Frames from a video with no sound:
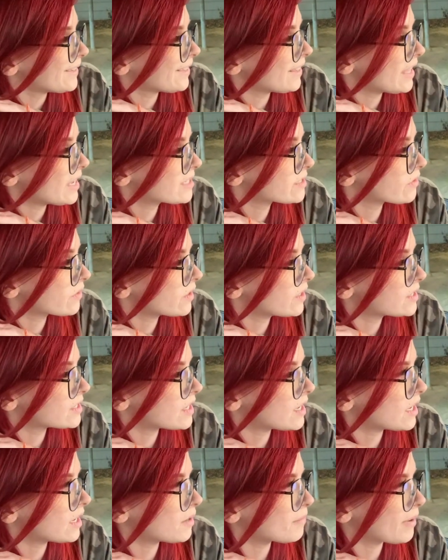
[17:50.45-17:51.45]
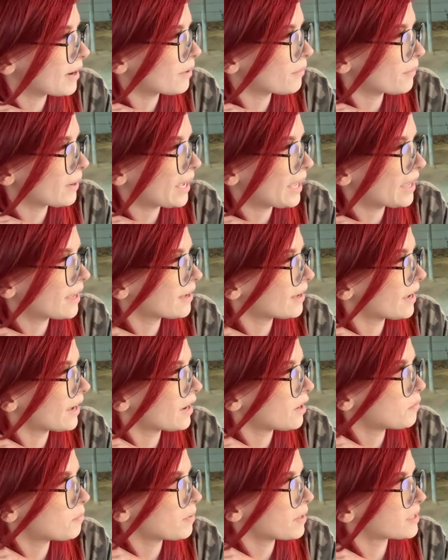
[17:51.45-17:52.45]
thanks for listening to my rant. I
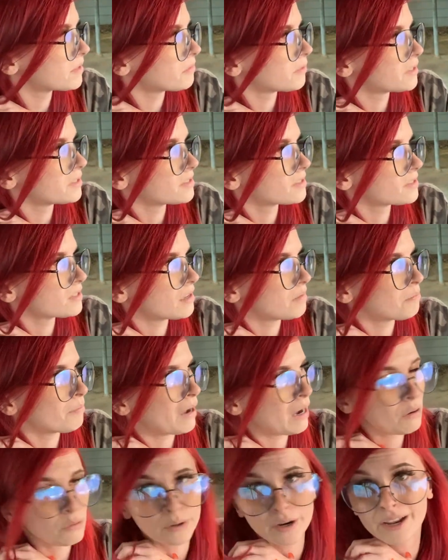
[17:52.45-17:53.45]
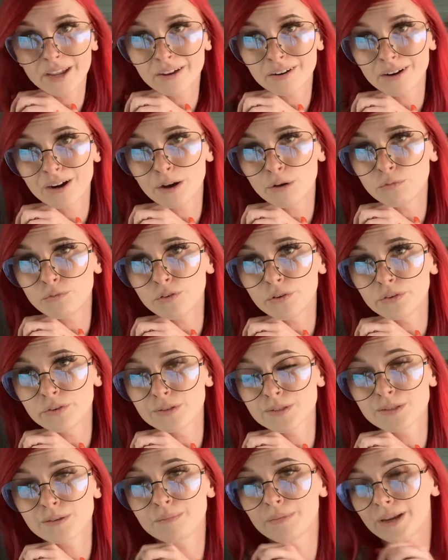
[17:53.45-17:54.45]
hope it was empowering or helpful
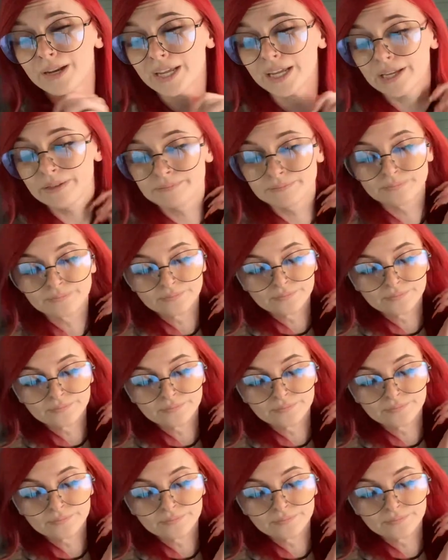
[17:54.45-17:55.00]
to somebody,